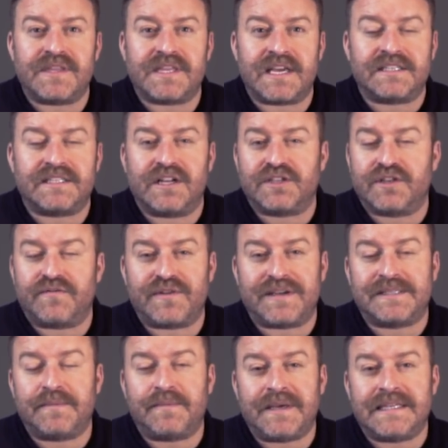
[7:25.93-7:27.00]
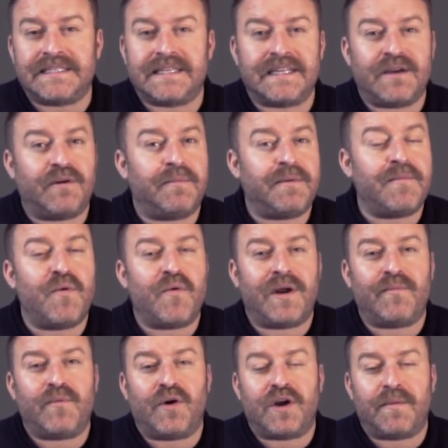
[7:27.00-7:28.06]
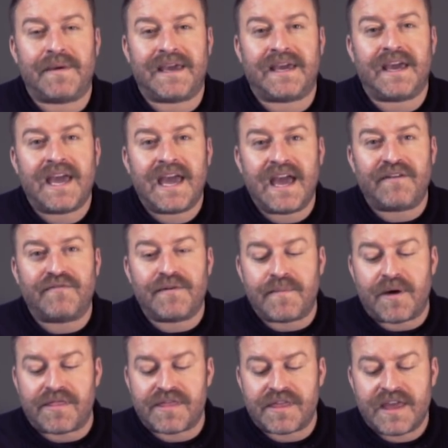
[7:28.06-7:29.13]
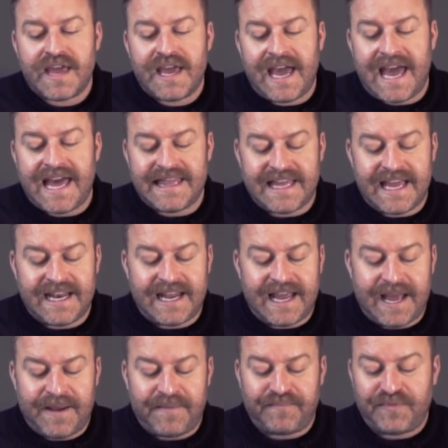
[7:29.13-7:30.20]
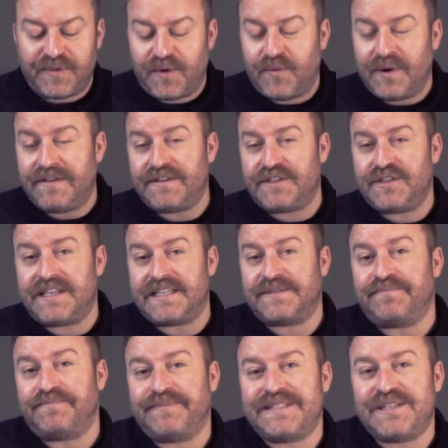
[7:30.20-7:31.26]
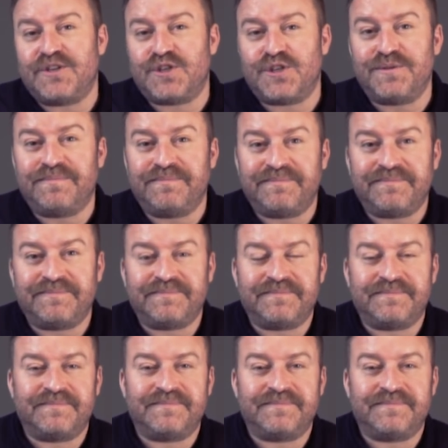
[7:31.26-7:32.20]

There's lots of recipes, and there will be more and more coming every month. And then we'll leave it to this. See you soon.